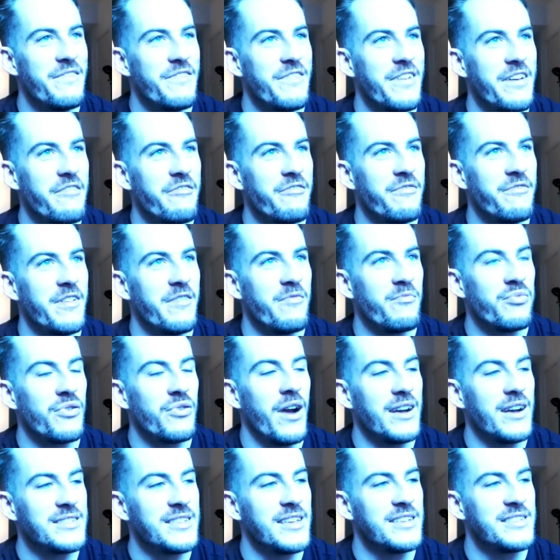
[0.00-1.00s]
if, if, if
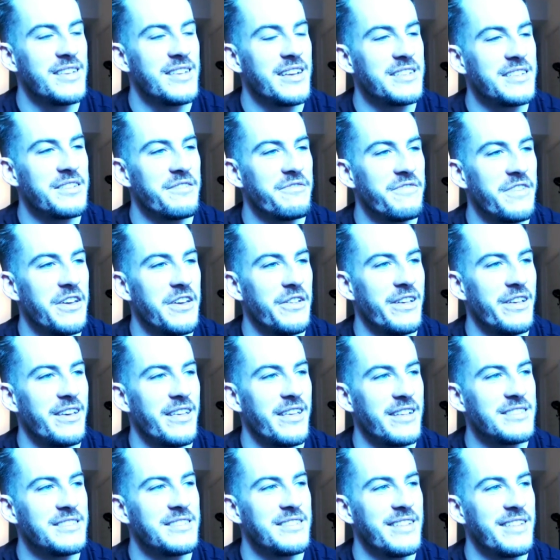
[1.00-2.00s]
processing is a feeling,
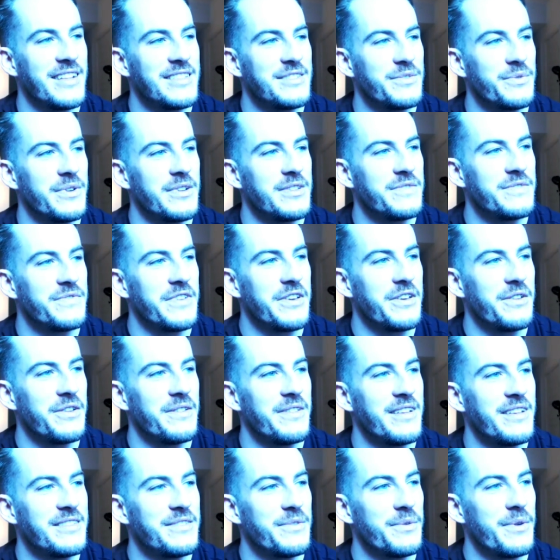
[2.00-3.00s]
that's that's what it's
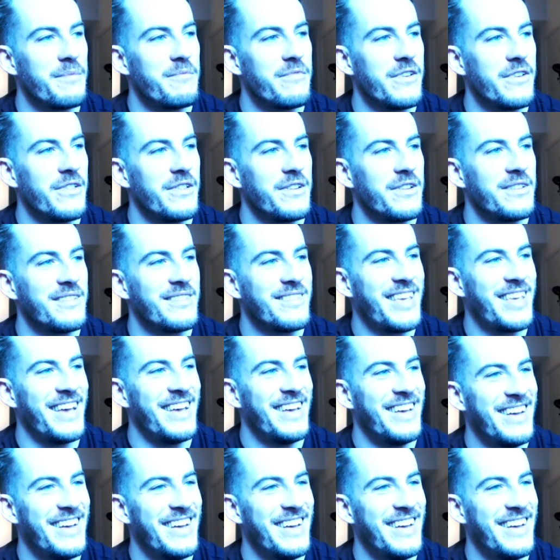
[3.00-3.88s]
that's what I'm feeling.